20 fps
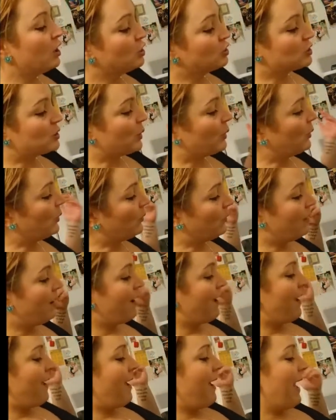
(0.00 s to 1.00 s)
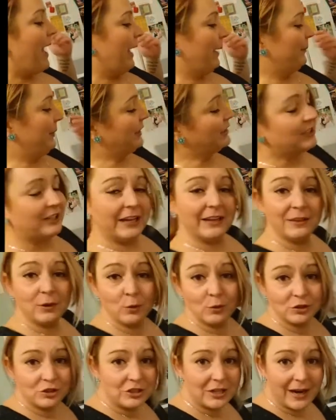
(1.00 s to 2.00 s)
So I'm going to get
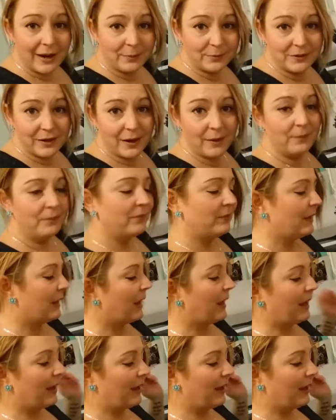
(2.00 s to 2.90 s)
those chopped up.